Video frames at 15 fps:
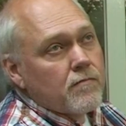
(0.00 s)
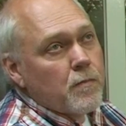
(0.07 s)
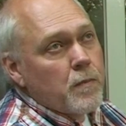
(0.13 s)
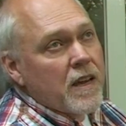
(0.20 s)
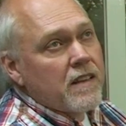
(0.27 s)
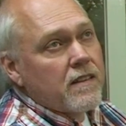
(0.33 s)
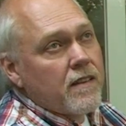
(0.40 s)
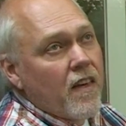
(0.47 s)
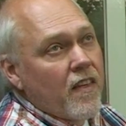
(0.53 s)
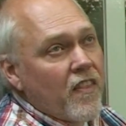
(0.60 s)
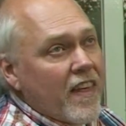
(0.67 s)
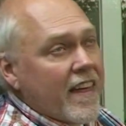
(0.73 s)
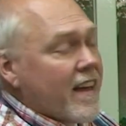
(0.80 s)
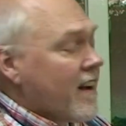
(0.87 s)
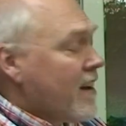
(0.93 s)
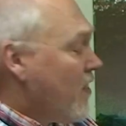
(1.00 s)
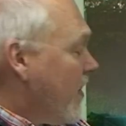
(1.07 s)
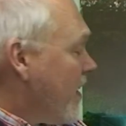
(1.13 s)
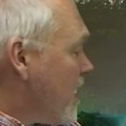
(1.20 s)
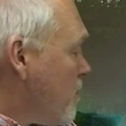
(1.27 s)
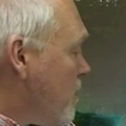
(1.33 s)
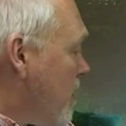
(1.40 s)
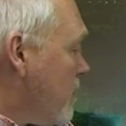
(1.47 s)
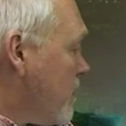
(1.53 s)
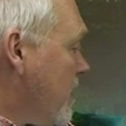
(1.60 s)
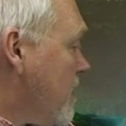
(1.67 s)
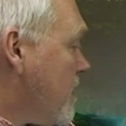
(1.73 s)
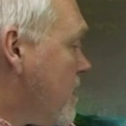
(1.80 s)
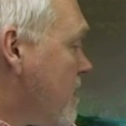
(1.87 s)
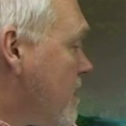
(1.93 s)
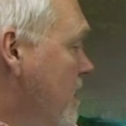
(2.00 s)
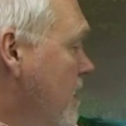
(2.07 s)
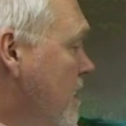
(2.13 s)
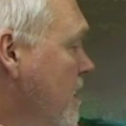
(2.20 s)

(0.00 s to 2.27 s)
Main thing I think about is